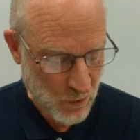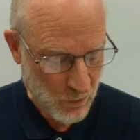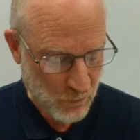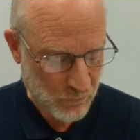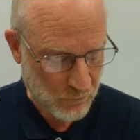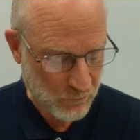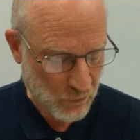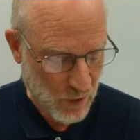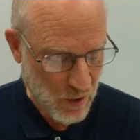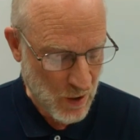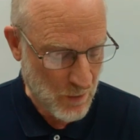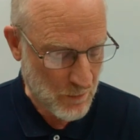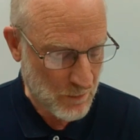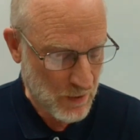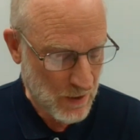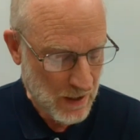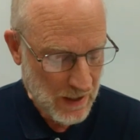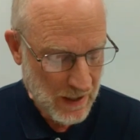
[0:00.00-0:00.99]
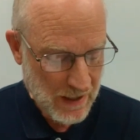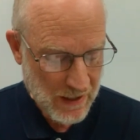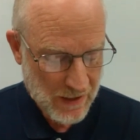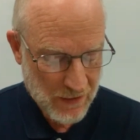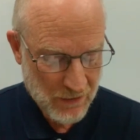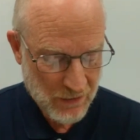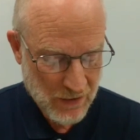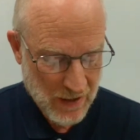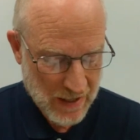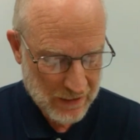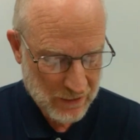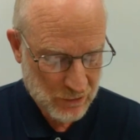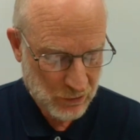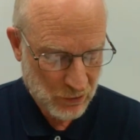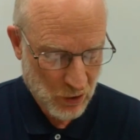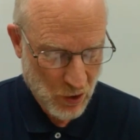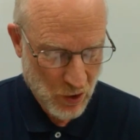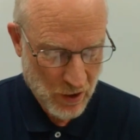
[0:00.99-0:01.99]
from that
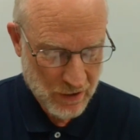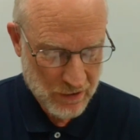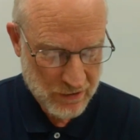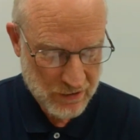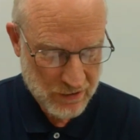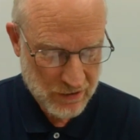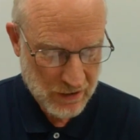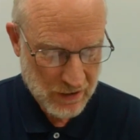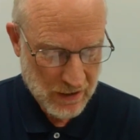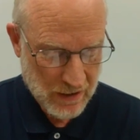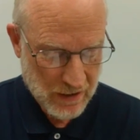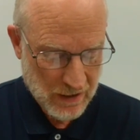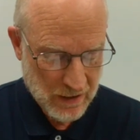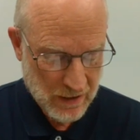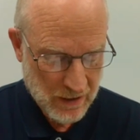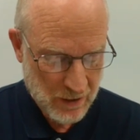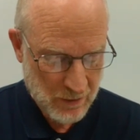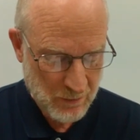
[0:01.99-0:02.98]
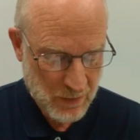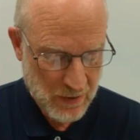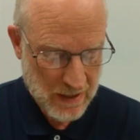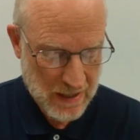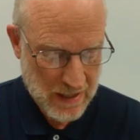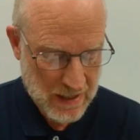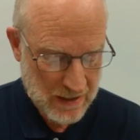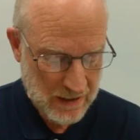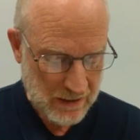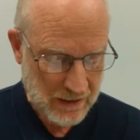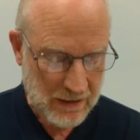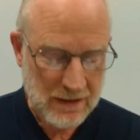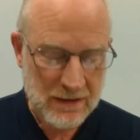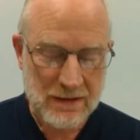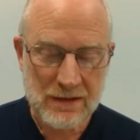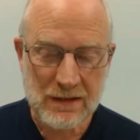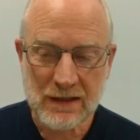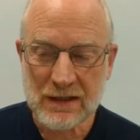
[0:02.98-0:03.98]
clause and be
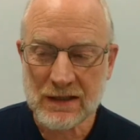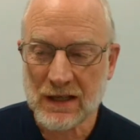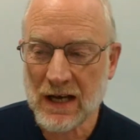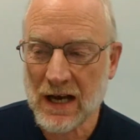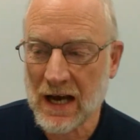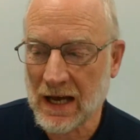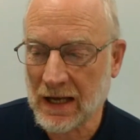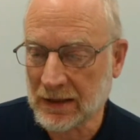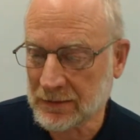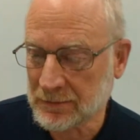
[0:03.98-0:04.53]
to tie.